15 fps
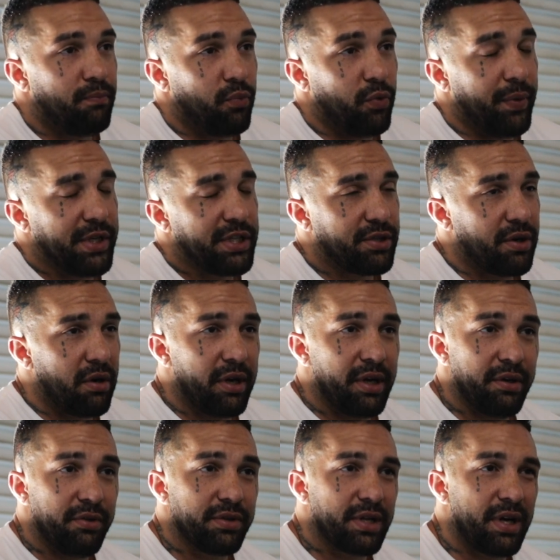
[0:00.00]
When we started,
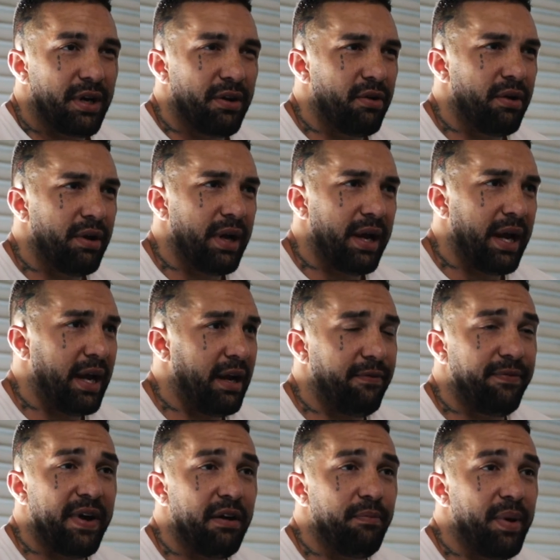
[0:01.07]
he was
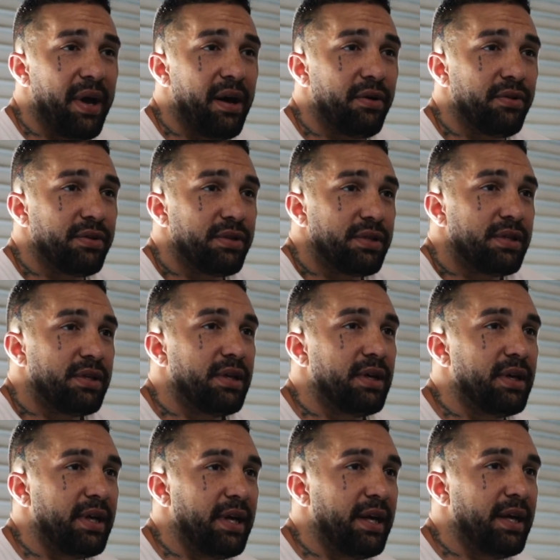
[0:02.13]
185 pounds
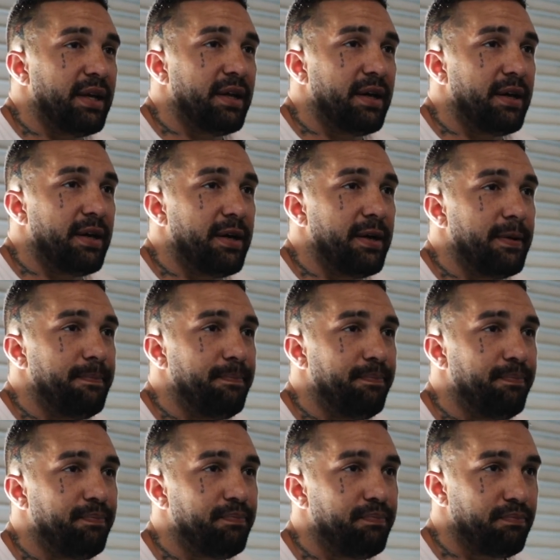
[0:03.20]
and
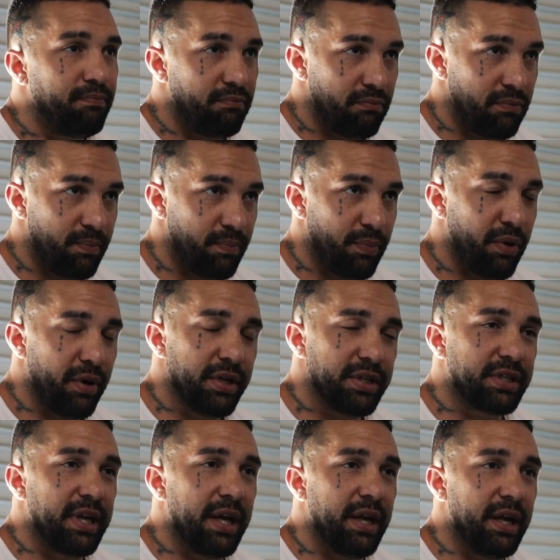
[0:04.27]
pretty
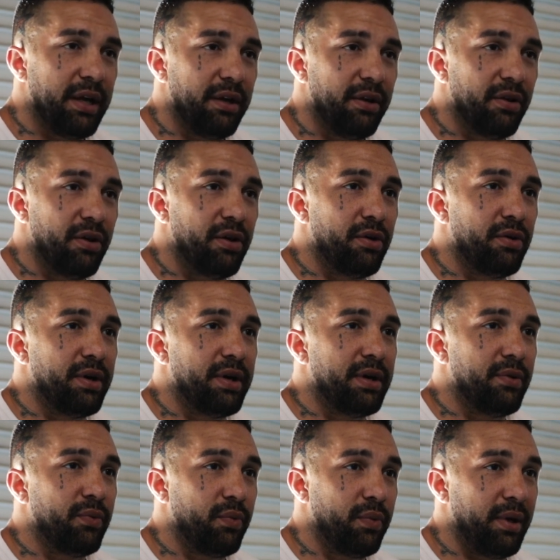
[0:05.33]
skinny. You
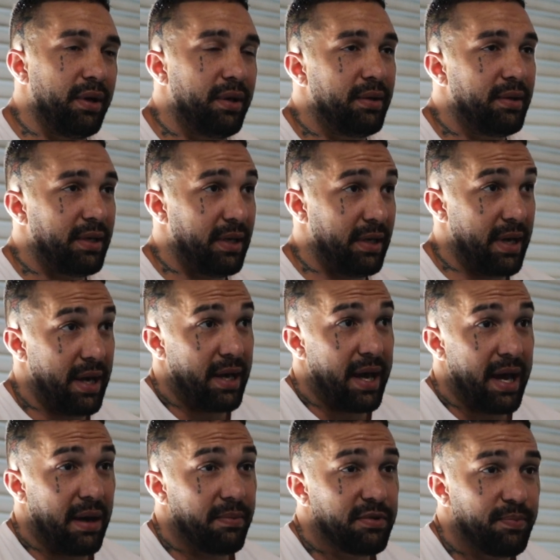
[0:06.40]
know, we had
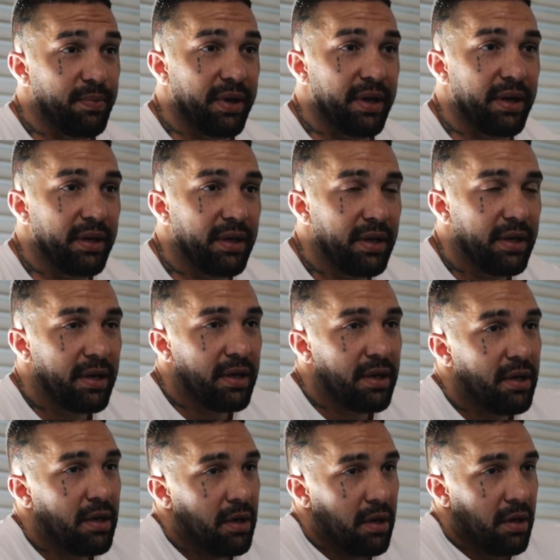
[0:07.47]
abs, but
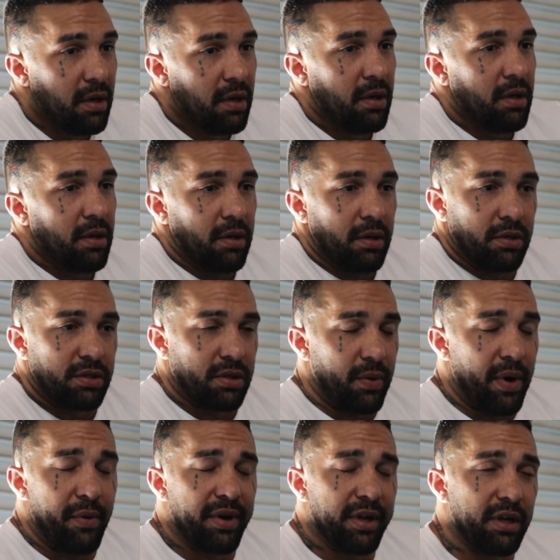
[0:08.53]

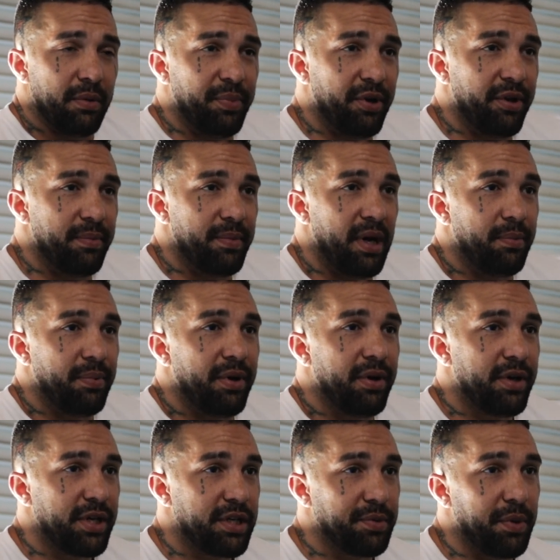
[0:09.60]
so I wanted to build him up.
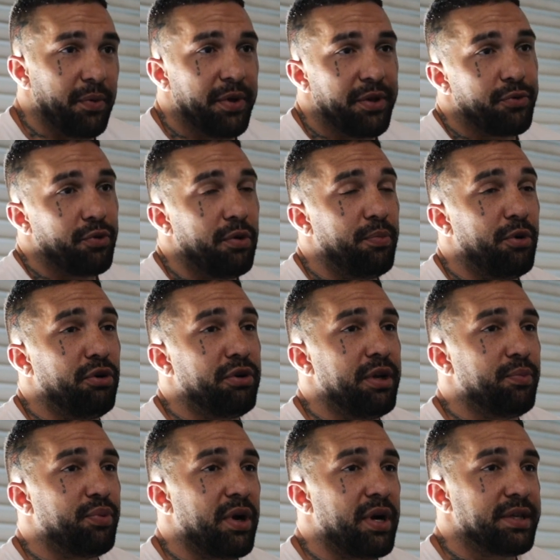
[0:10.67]
So we went through a
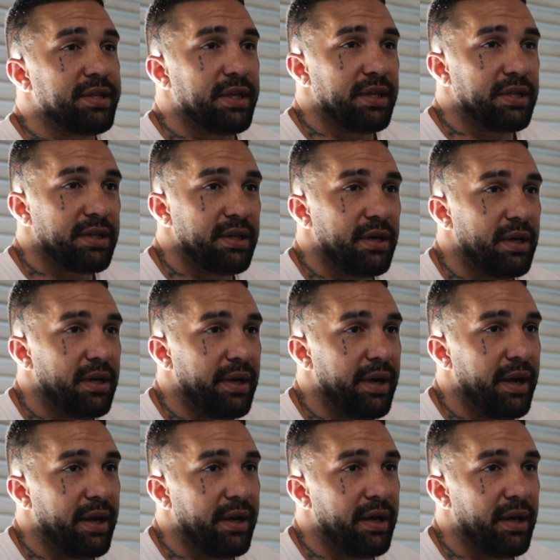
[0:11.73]
bulking process,
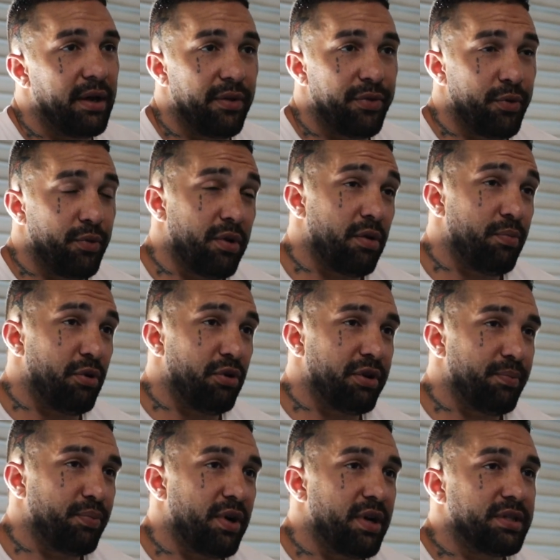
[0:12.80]
and through our
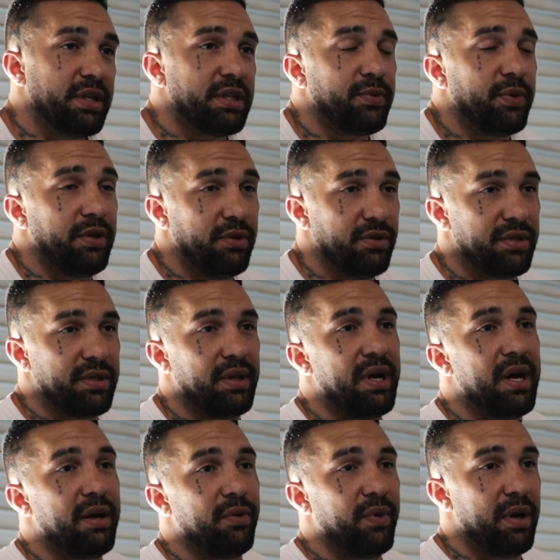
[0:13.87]
bulking process, we used a
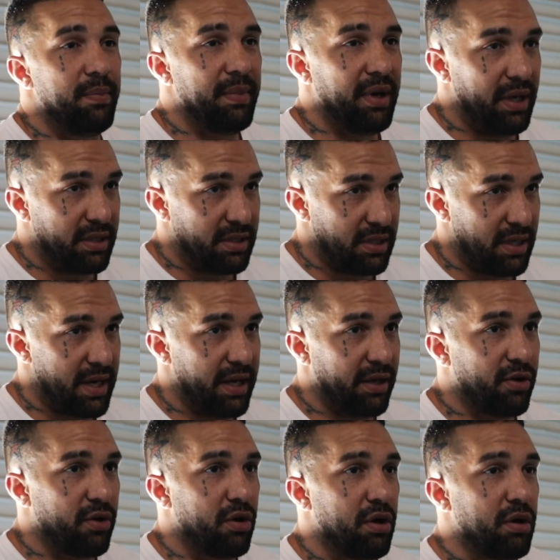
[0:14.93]
lot of red meats, high
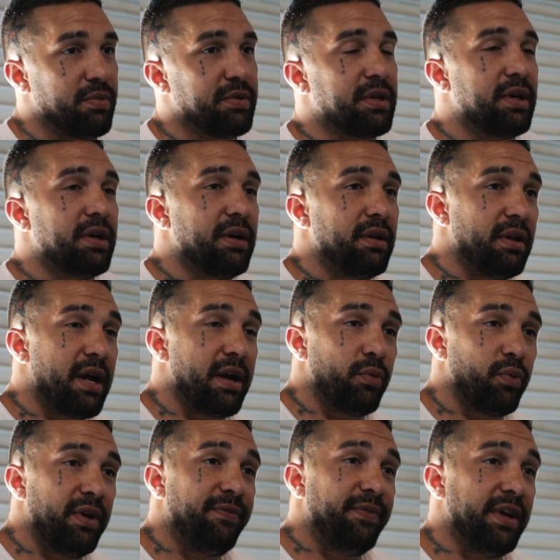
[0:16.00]
carbs, a lot
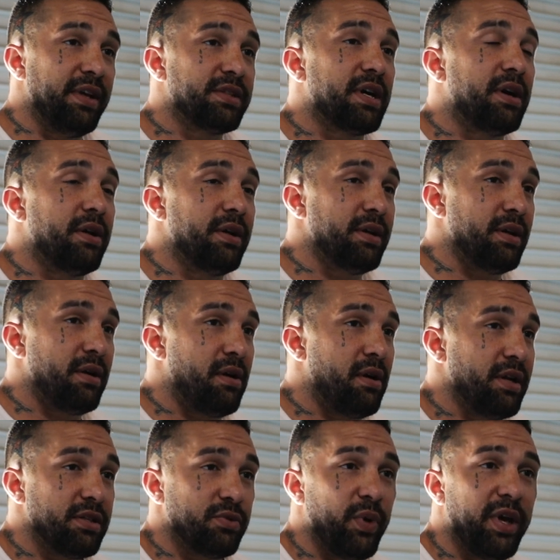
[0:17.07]
of refeeds
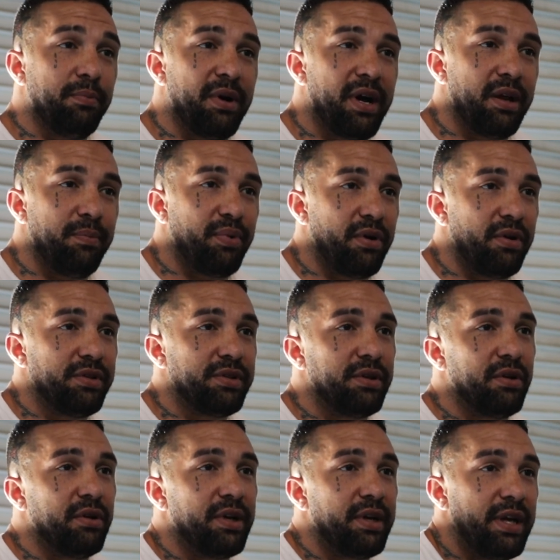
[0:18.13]
on his weak body parts.
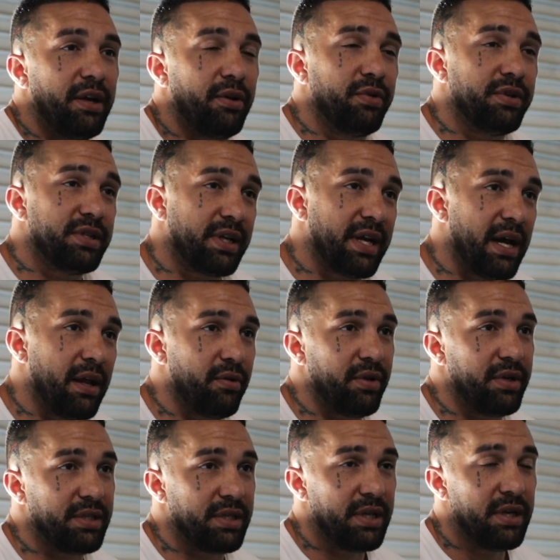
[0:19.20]
You know, to increase the
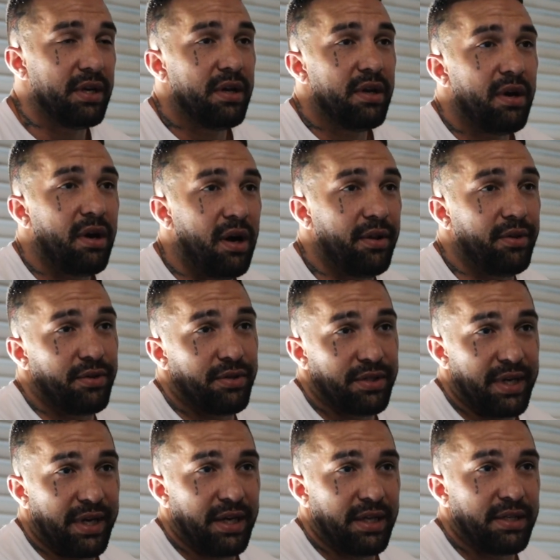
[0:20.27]
calories on those
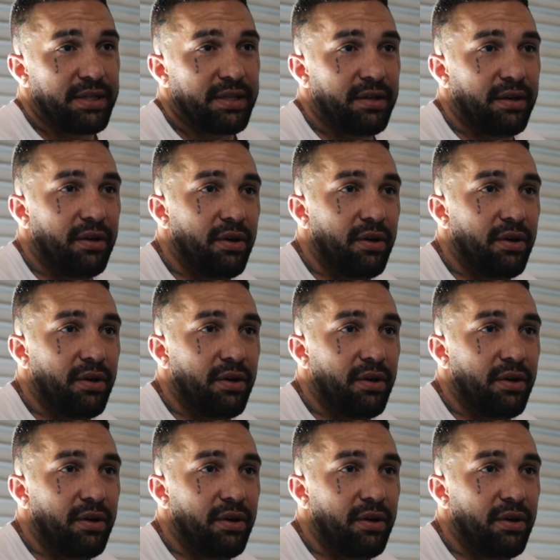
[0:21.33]
days.